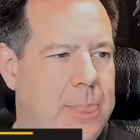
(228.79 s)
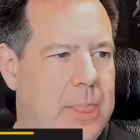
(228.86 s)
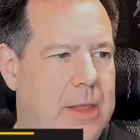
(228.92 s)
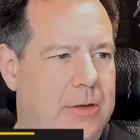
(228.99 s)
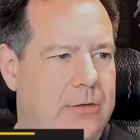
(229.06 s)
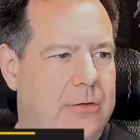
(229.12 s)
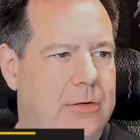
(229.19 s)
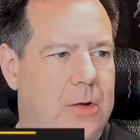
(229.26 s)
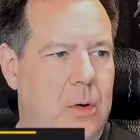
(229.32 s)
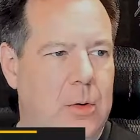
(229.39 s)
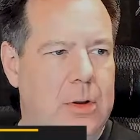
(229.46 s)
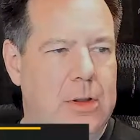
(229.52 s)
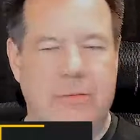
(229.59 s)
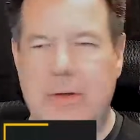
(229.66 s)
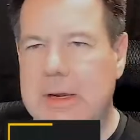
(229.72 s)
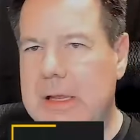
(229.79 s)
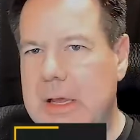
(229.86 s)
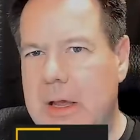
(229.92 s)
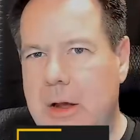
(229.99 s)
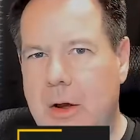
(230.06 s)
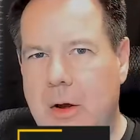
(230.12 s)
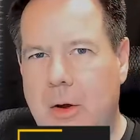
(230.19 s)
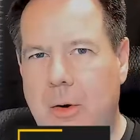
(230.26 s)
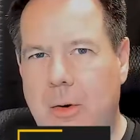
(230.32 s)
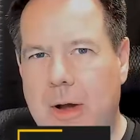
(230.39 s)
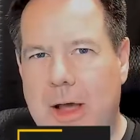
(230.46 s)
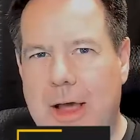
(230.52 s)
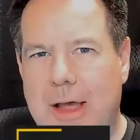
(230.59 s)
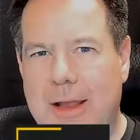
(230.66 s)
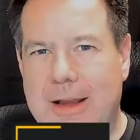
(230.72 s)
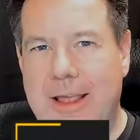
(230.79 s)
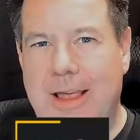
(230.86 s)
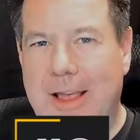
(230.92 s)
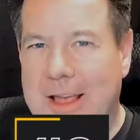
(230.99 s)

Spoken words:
this Sony video on